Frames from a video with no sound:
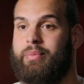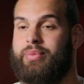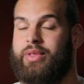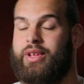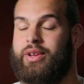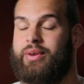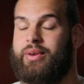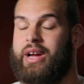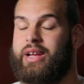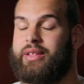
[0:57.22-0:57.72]

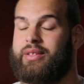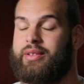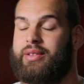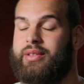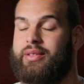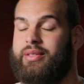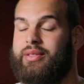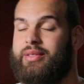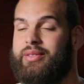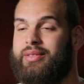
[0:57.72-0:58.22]
Then you have to
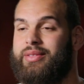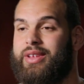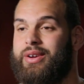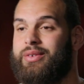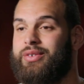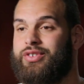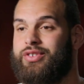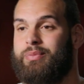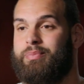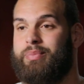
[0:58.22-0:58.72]
deal
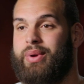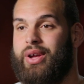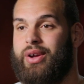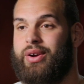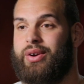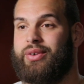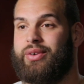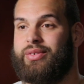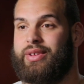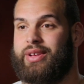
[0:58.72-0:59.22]
with your
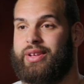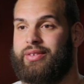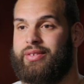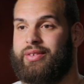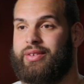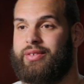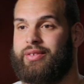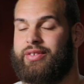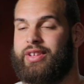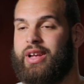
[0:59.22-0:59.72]
peers is
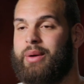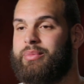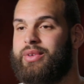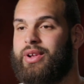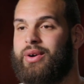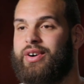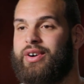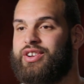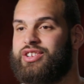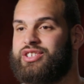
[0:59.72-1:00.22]
some
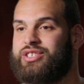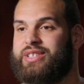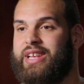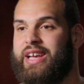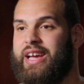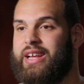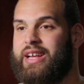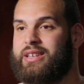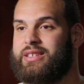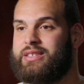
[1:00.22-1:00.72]
don't
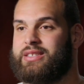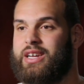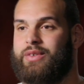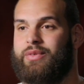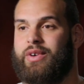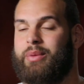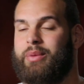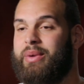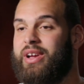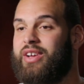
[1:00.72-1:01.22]
understand, some
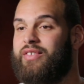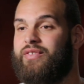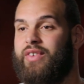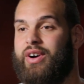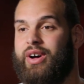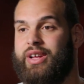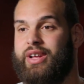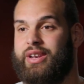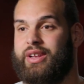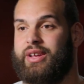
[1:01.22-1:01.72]
want to make
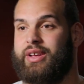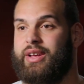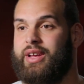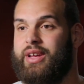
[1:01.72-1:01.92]
fun,